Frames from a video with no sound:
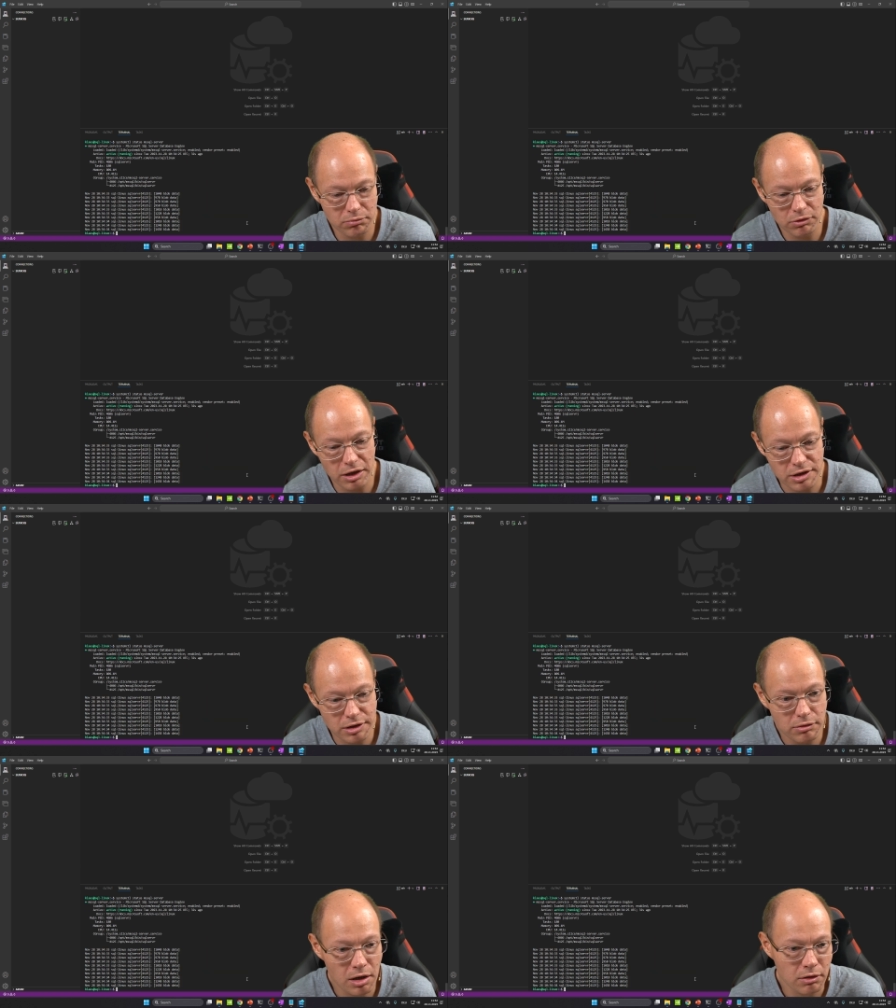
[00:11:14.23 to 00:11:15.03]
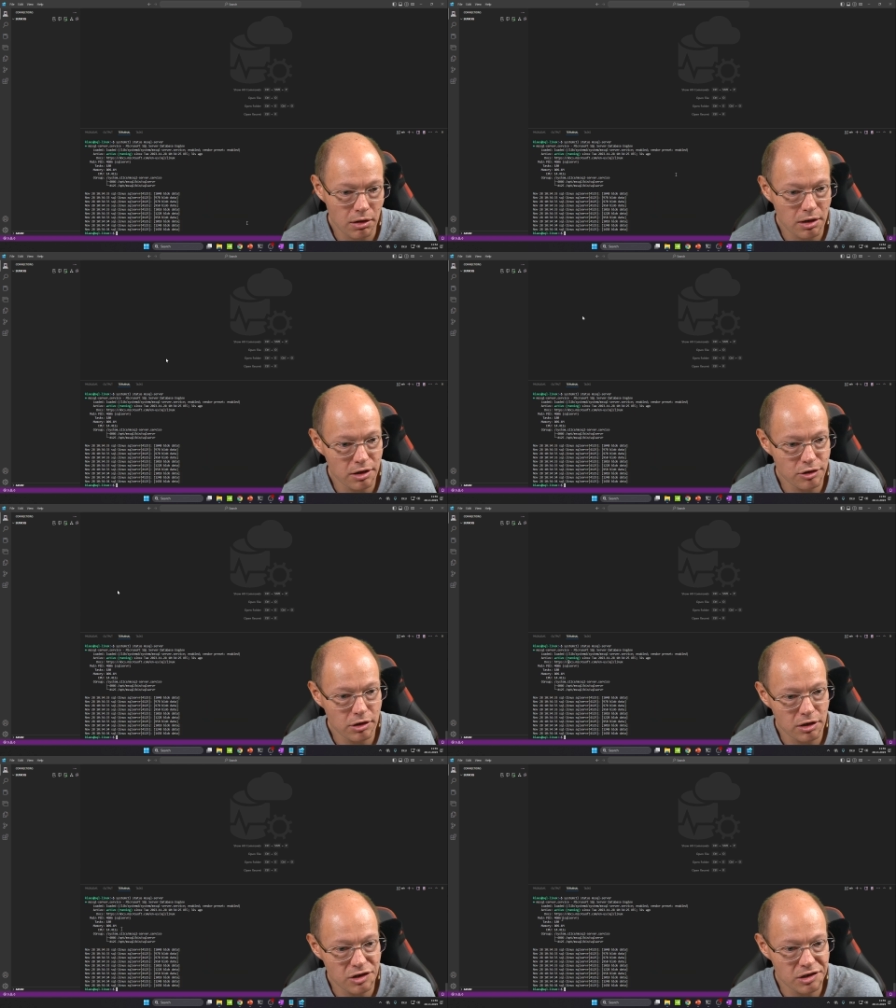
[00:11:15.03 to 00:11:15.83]
Let's do that. And as you
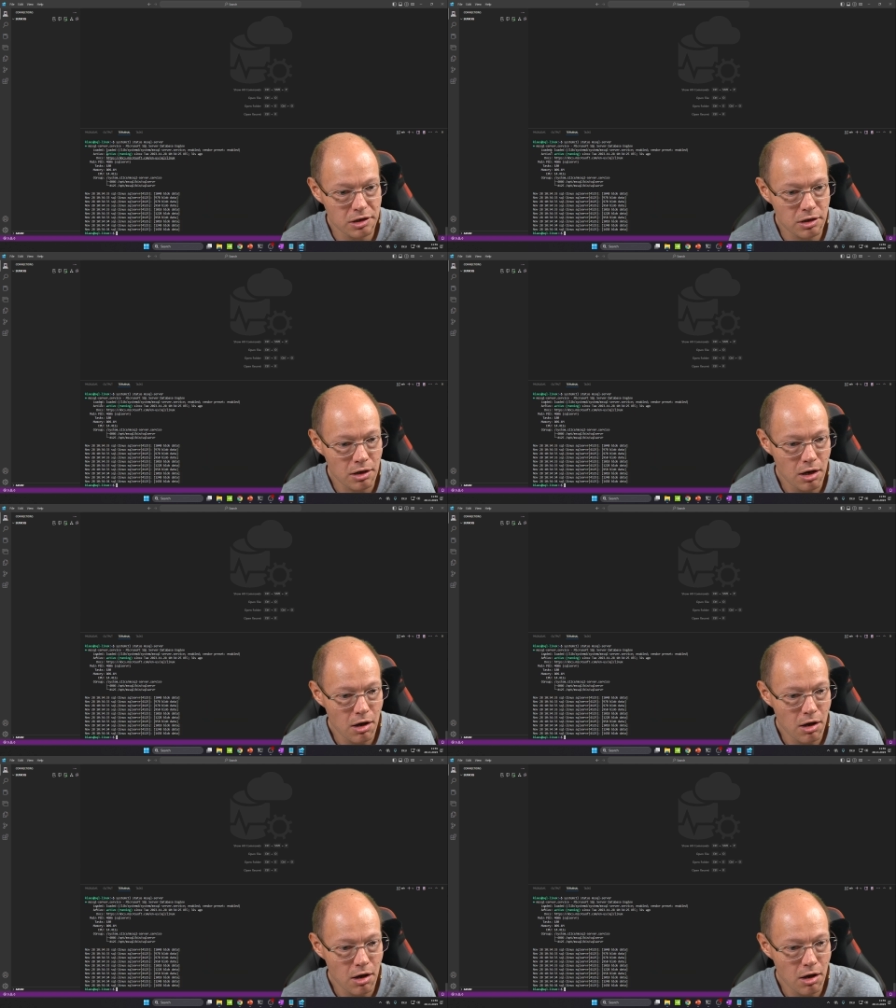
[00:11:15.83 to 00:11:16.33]
can see,